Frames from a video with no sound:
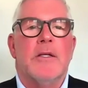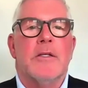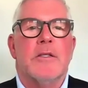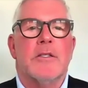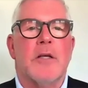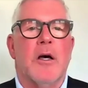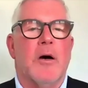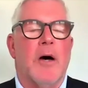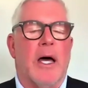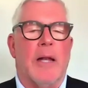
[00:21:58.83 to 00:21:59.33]

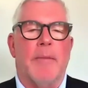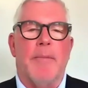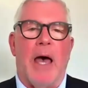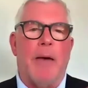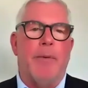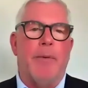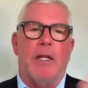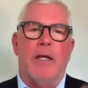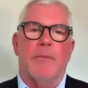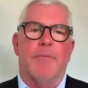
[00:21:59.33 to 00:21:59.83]
So I'm
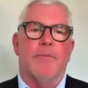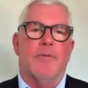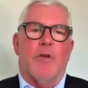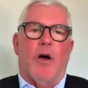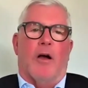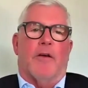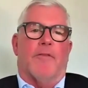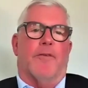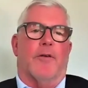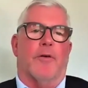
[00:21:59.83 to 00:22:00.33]
happy to
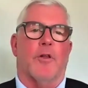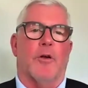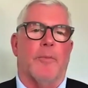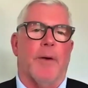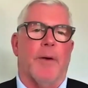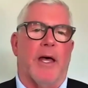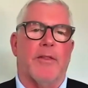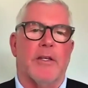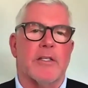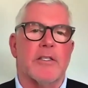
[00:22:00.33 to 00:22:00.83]
talk further
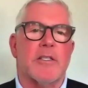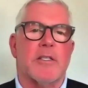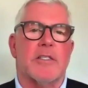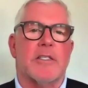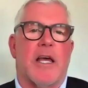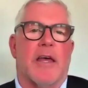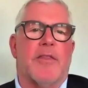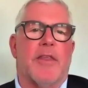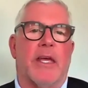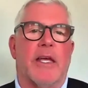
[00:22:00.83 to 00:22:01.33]
about this
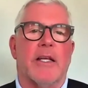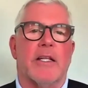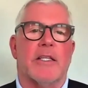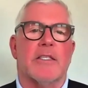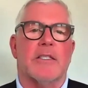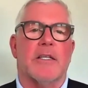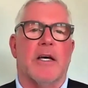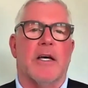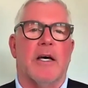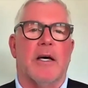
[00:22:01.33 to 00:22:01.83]
because I think
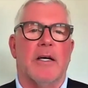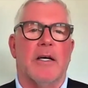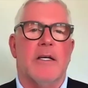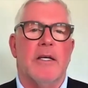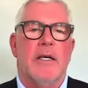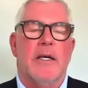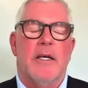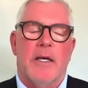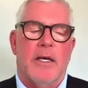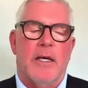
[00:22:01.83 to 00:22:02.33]
it's uh,
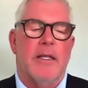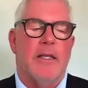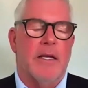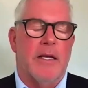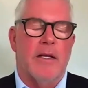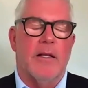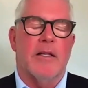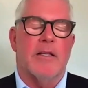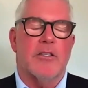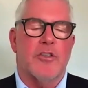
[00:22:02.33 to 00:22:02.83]

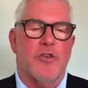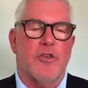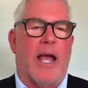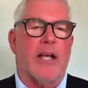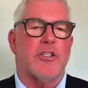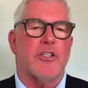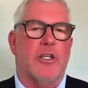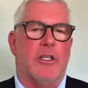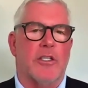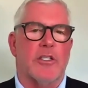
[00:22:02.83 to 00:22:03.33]
it,
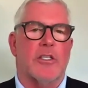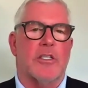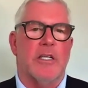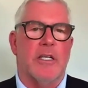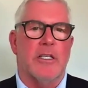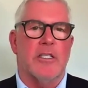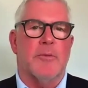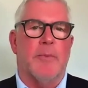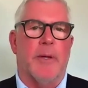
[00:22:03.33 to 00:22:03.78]
traction is is